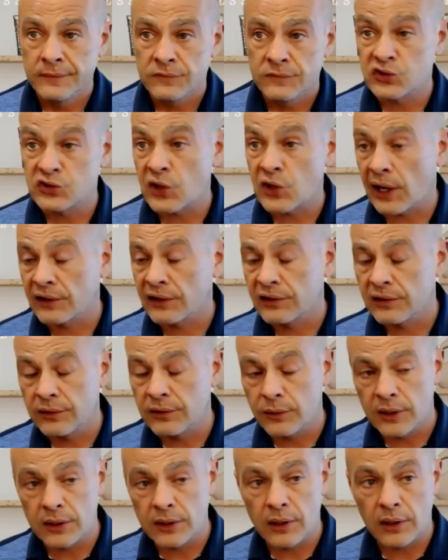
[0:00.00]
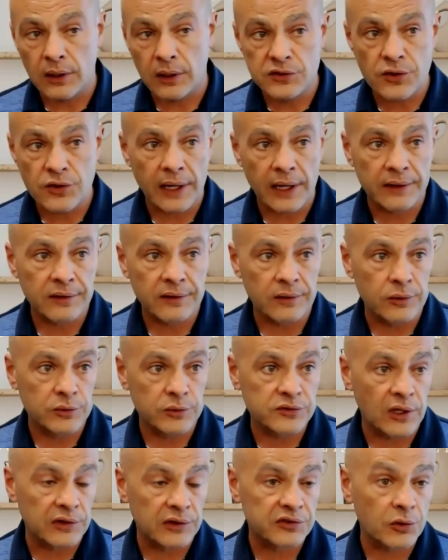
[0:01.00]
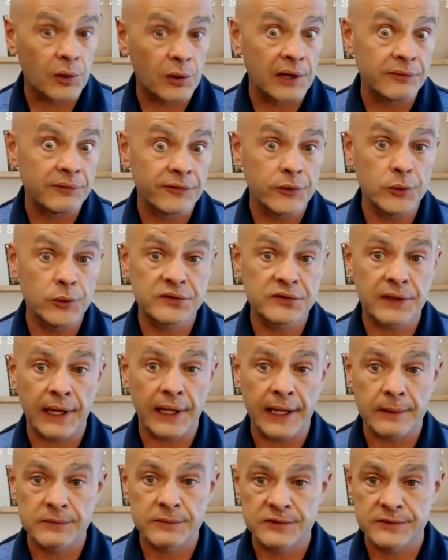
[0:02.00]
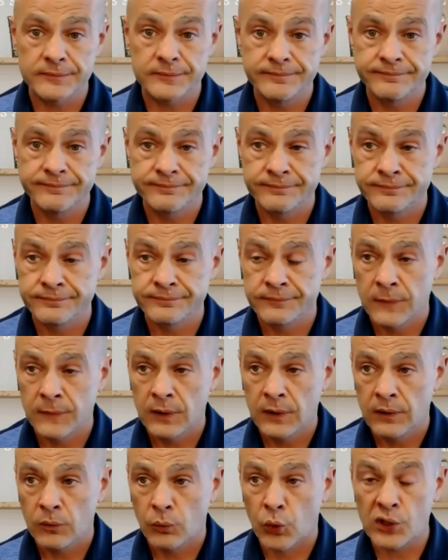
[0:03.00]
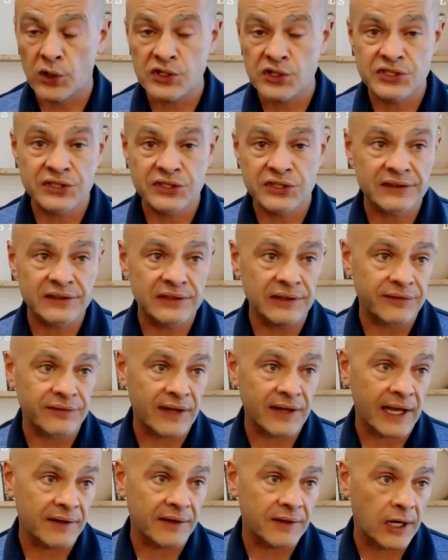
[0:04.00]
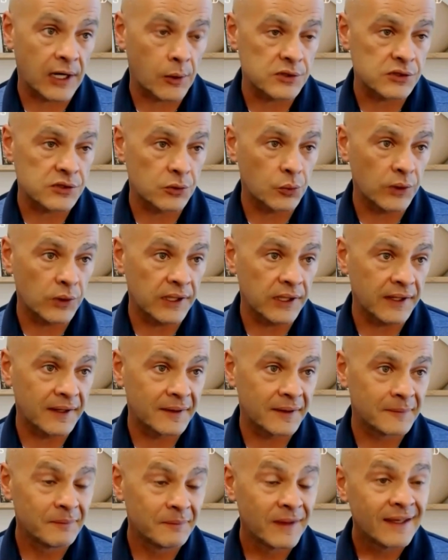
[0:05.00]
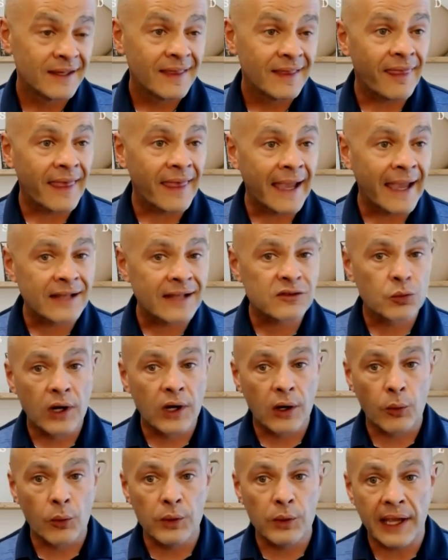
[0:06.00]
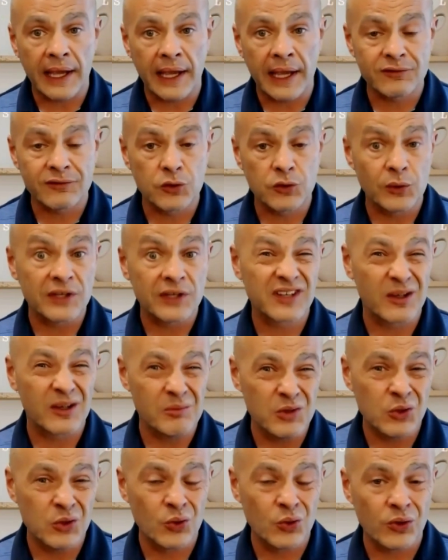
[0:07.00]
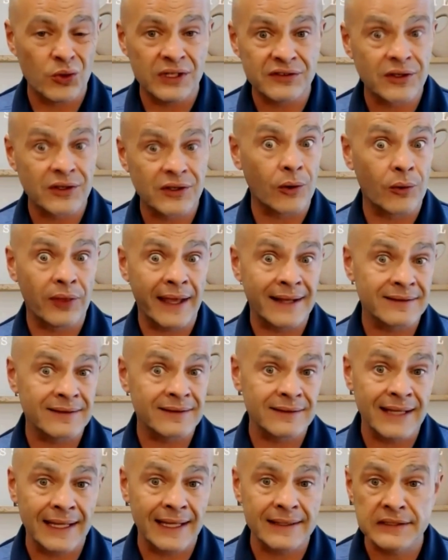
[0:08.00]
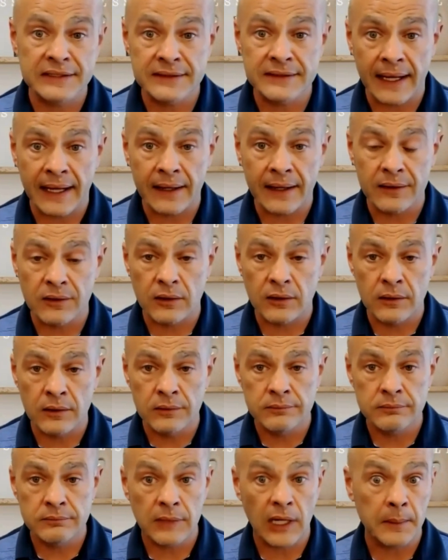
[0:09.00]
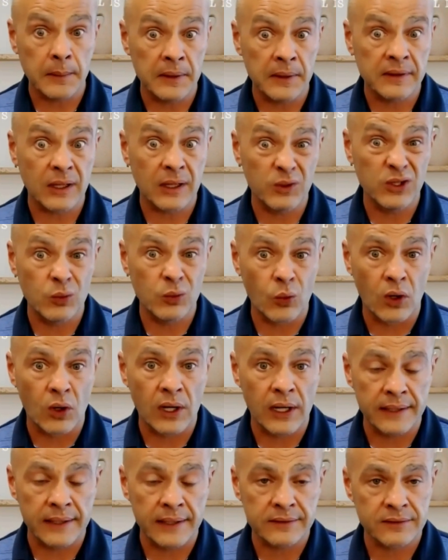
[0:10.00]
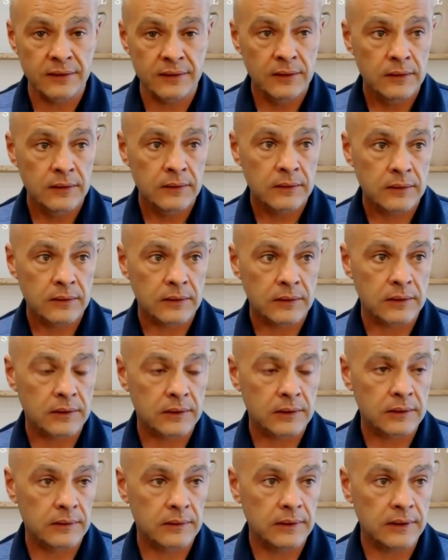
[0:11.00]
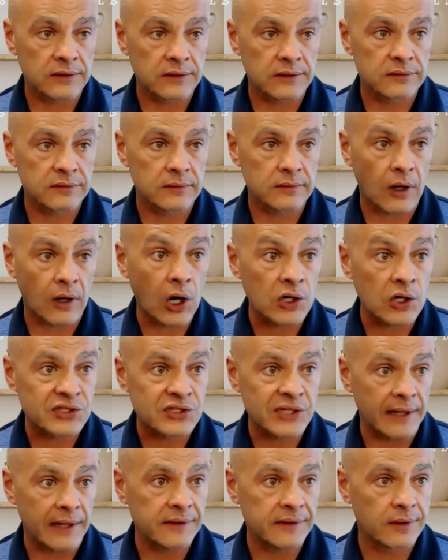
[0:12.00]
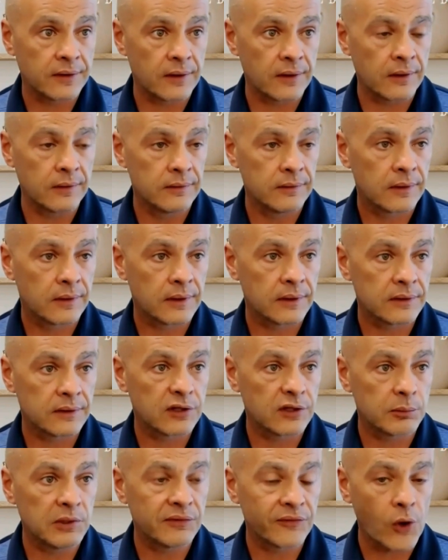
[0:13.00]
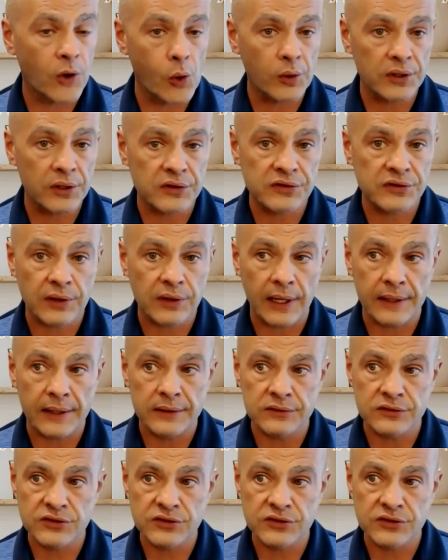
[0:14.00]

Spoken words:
Just talked to a director who's also on food stamps, works 65 hours a week. That's where we have to, as communities, go, that's not the standard maybe that we want our center to be focused on.